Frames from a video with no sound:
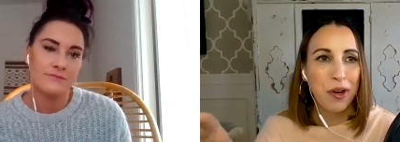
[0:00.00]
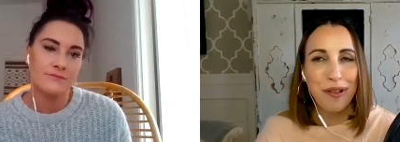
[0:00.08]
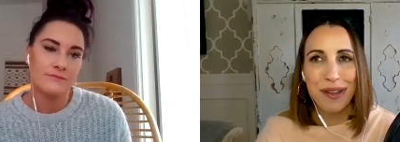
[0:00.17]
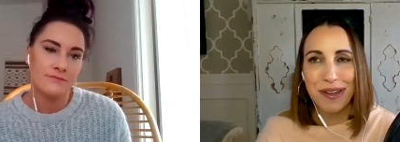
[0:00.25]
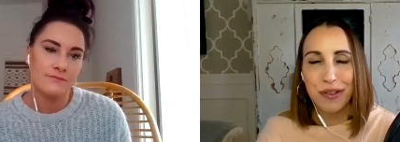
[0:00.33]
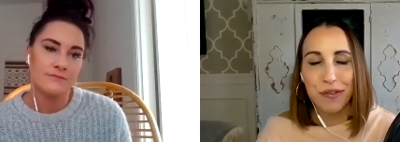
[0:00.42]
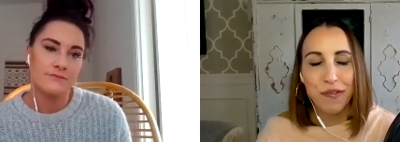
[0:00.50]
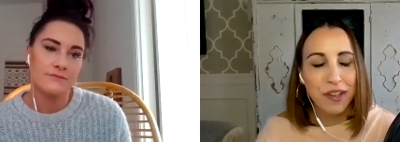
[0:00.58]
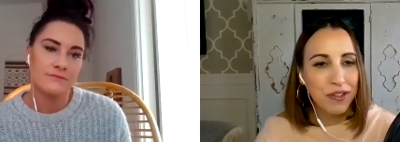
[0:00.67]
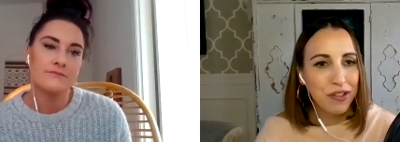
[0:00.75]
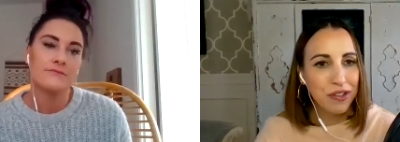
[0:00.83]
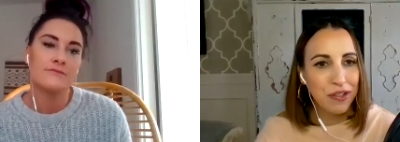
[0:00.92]
Speaker 1: all else fails
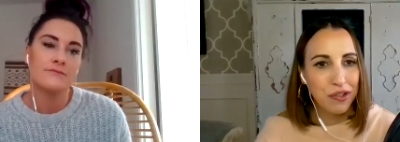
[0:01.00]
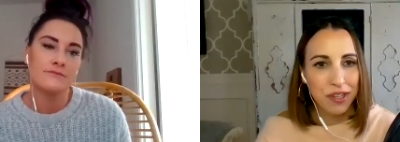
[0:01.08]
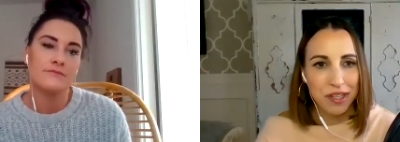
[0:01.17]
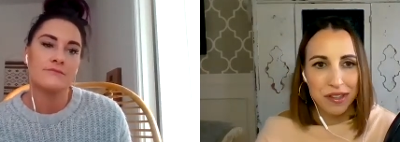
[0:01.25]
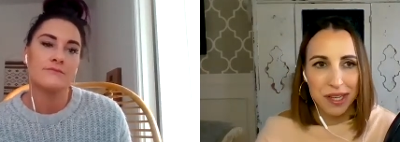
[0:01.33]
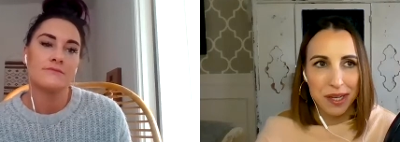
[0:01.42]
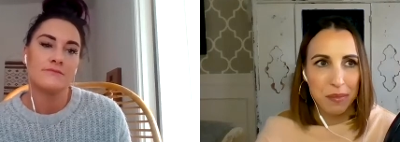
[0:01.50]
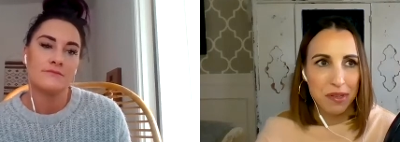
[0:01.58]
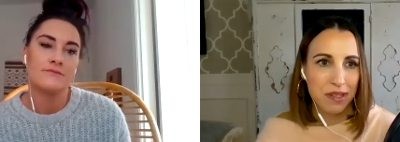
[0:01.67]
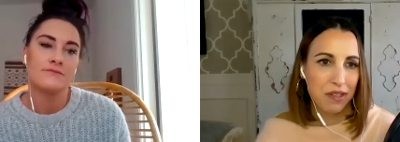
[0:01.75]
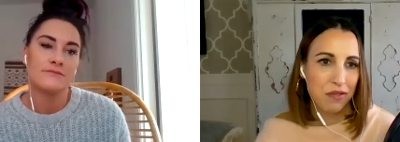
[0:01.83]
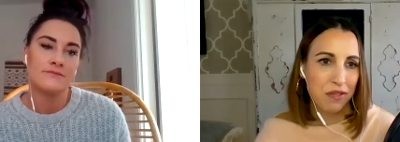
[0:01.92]
you treat it like a
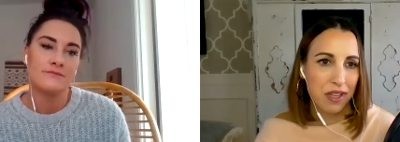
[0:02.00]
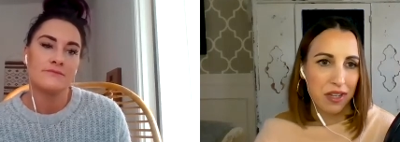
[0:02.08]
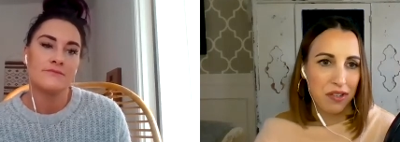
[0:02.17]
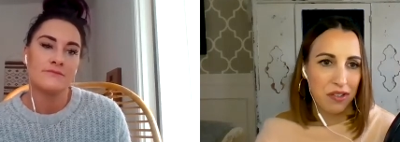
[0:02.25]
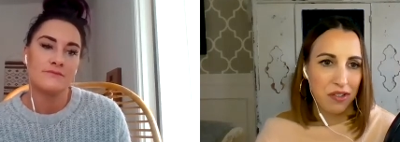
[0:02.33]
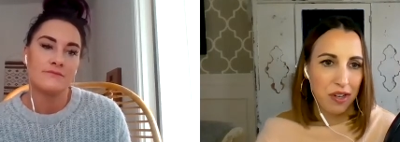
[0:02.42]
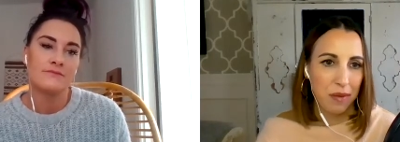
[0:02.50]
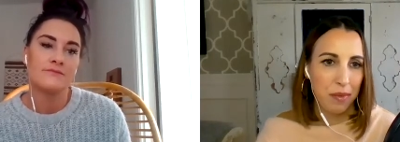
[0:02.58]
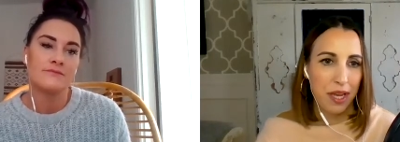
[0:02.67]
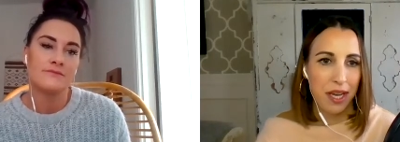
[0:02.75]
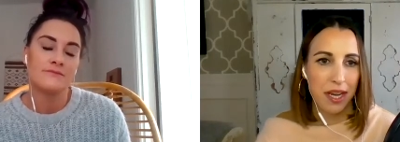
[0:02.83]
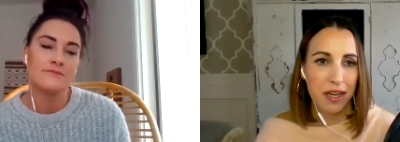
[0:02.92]
business relationship
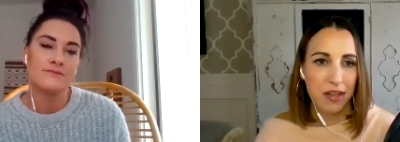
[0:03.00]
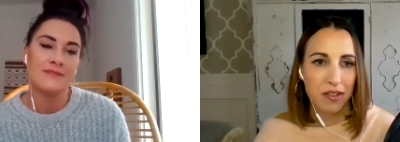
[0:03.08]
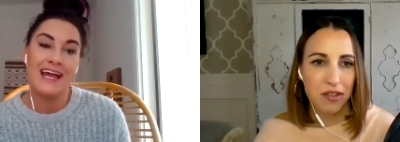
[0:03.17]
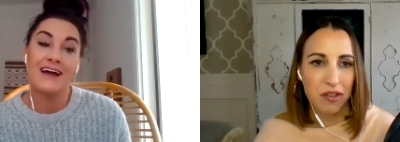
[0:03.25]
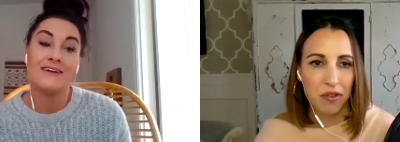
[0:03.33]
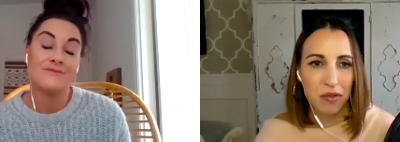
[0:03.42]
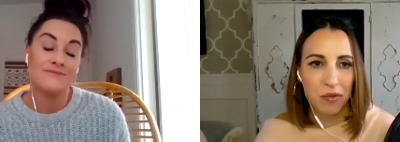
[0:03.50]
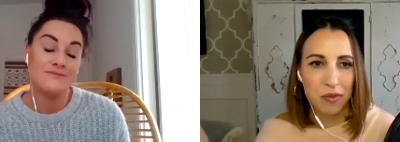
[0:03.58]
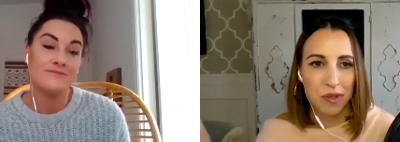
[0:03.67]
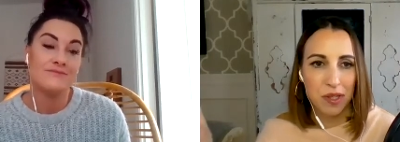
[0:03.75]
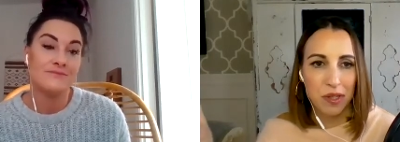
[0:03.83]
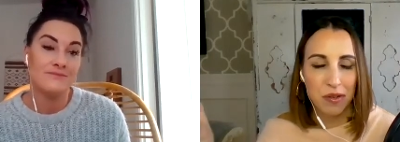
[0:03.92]
and yeah. you,
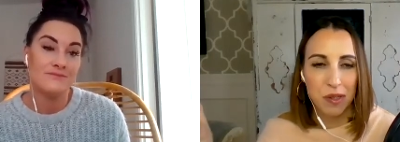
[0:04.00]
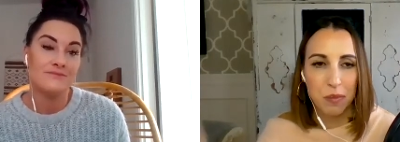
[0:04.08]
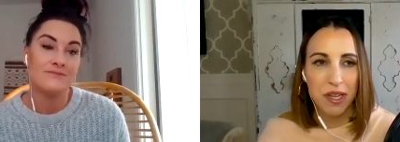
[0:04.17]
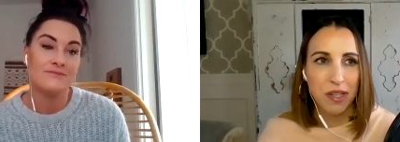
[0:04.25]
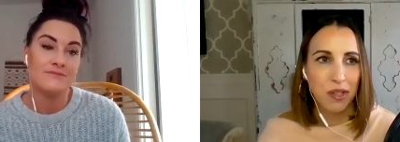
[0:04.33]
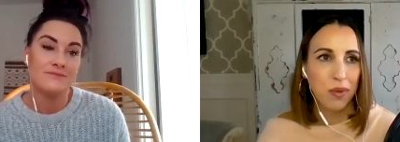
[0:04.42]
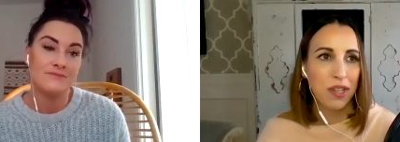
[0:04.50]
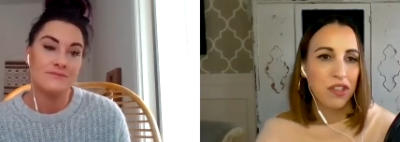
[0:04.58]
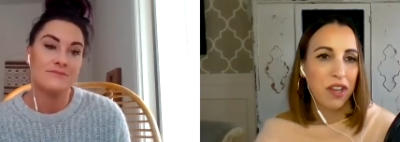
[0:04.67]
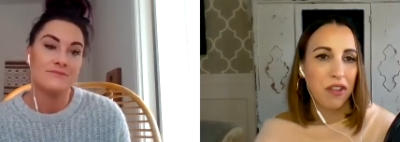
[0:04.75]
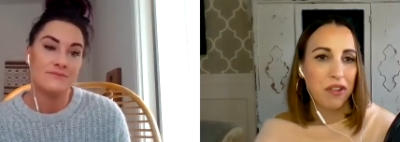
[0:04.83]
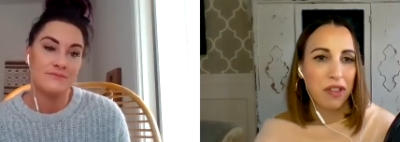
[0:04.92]
you speak to each
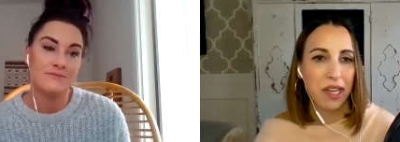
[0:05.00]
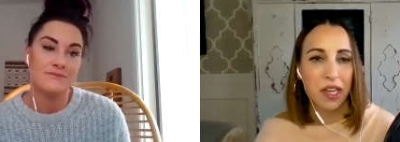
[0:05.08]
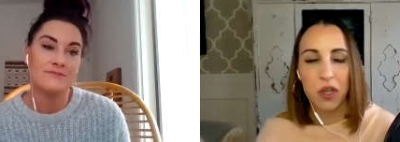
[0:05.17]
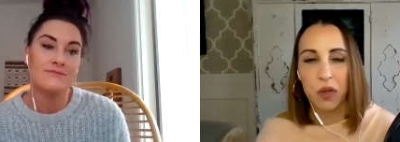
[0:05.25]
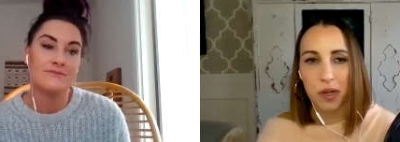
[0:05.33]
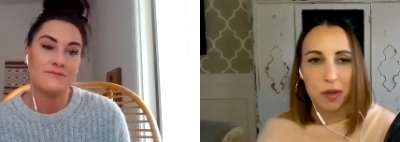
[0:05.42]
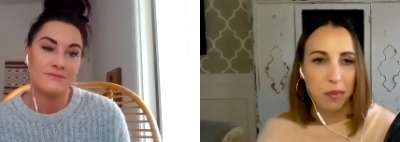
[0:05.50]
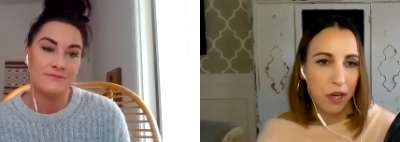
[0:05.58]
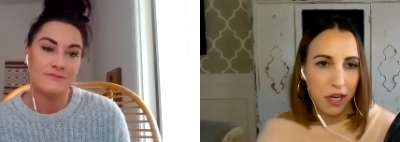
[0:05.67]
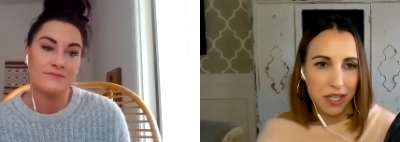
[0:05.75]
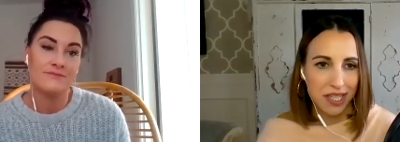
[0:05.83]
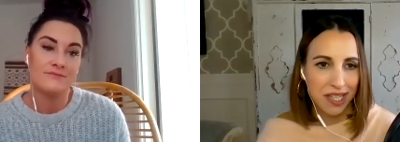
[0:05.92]
other like you would a
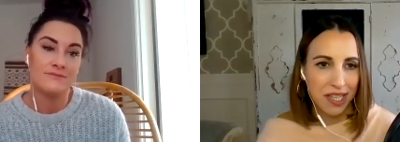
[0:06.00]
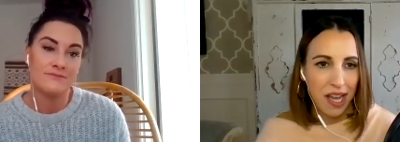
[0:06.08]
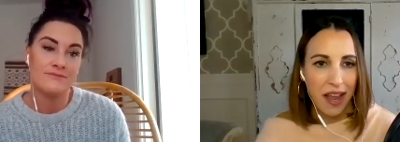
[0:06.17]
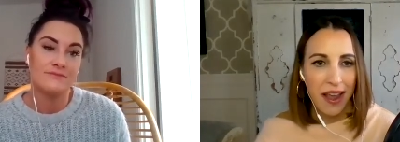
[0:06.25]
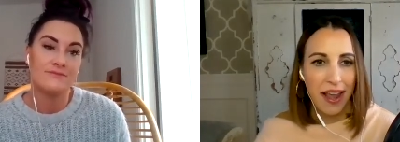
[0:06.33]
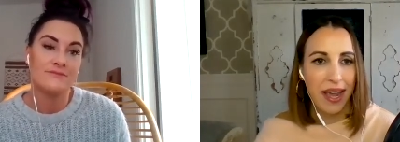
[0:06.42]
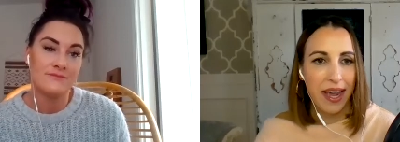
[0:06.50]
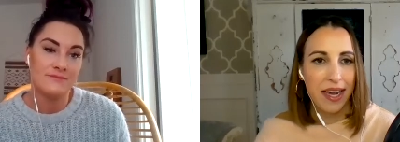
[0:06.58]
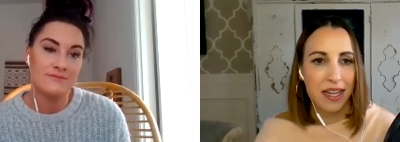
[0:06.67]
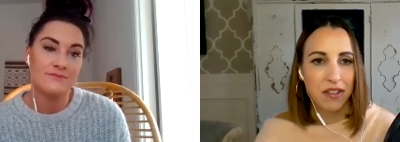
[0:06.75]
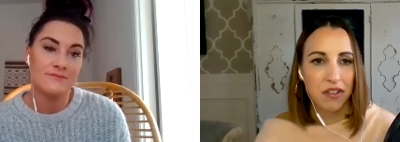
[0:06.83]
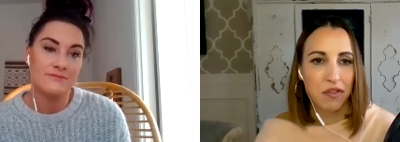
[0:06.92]
boss
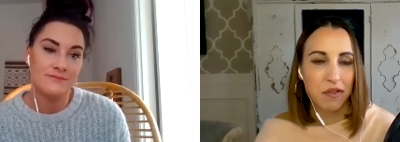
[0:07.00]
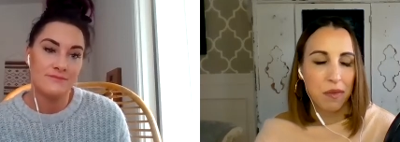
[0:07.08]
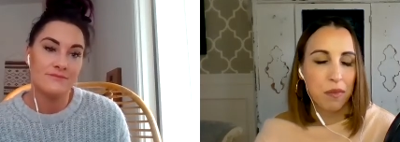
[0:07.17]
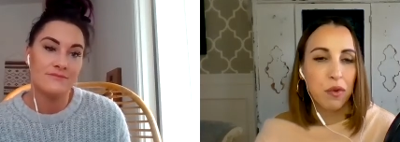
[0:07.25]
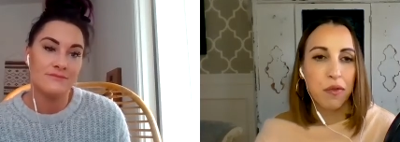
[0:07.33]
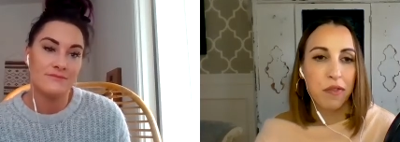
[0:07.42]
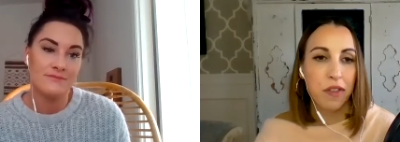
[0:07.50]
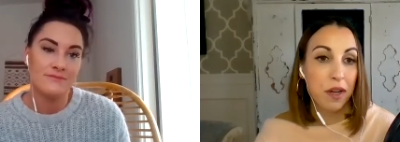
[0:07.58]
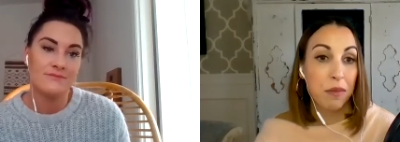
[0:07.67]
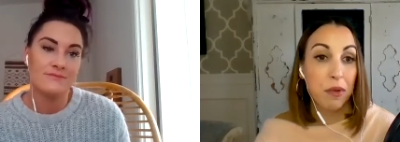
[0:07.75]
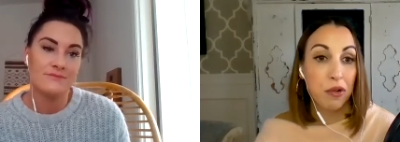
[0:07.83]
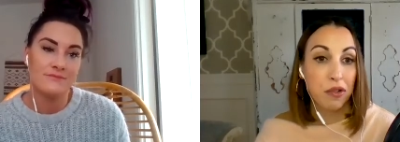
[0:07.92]
and you remove the
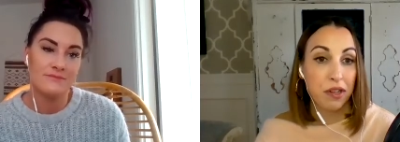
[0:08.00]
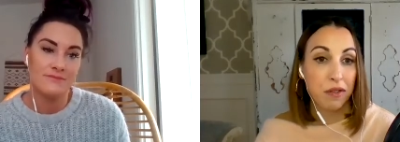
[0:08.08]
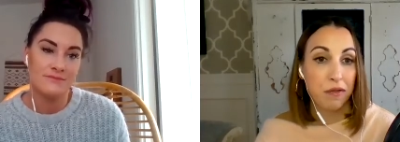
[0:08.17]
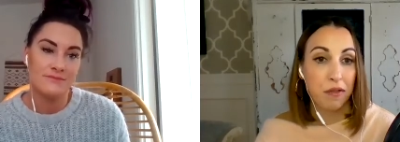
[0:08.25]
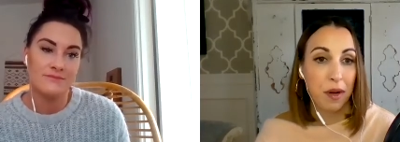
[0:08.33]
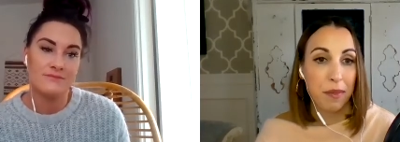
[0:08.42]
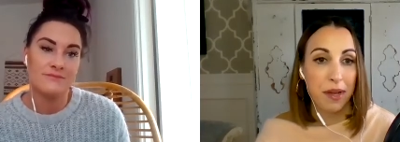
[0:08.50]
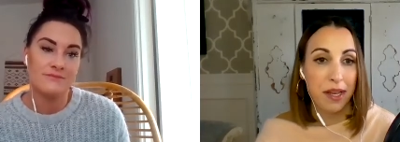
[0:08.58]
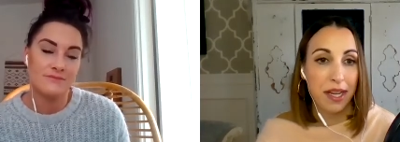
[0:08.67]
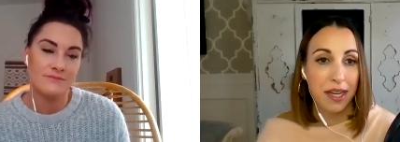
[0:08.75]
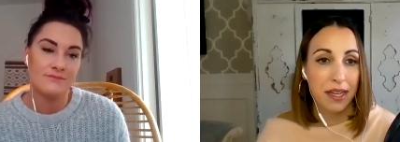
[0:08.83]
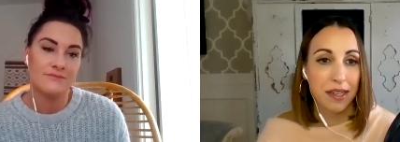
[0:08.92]
emotion from it
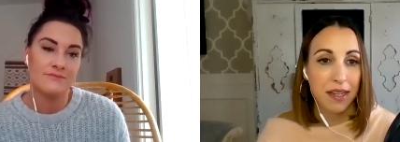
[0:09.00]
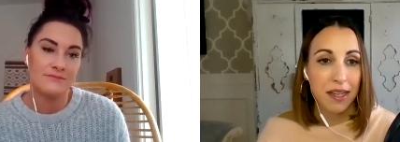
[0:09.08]
and